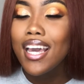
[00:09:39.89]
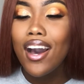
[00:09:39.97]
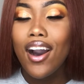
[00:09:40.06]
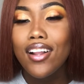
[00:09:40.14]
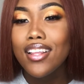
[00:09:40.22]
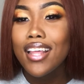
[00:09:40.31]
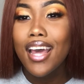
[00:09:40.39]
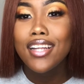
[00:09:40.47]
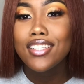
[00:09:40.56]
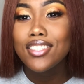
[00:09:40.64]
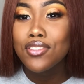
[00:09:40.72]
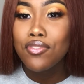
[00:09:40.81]
All of that
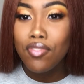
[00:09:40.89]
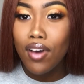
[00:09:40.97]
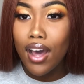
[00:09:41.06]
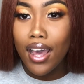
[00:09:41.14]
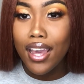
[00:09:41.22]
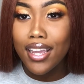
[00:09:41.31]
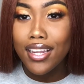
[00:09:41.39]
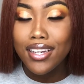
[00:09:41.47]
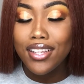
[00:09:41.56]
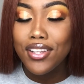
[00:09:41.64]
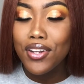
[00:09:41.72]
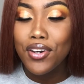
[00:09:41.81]
is
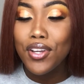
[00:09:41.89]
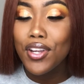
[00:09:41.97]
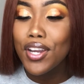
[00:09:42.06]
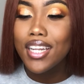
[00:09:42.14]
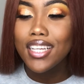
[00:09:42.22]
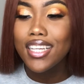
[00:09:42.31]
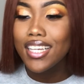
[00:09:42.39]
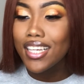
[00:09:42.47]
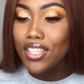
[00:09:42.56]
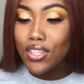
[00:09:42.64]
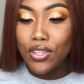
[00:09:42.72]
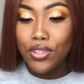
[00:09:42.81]
fine, you know, you're gonna
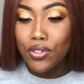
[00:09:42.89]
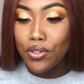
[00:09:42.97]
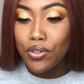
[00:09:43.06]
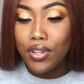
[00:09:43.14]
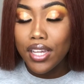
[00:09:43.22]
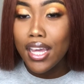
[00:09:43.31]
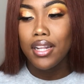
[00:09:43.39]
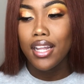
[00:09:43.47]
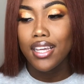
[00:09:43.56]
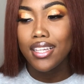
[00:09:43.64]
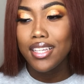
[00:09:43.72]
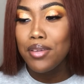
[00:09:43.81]
get through it.
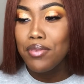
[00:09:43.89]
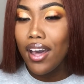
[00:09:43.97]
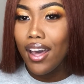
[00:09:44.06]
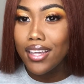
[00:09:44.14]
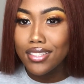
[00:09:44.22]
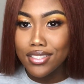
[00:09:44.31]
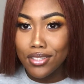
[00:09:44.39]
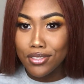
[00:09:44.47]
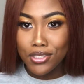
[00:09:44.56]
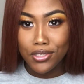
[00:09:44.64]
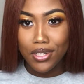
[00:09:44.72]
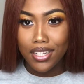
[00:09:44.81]
Like keep your heads
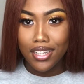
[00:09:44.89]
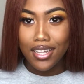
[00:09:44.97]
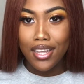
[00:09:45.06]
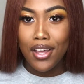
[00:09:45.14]
on straight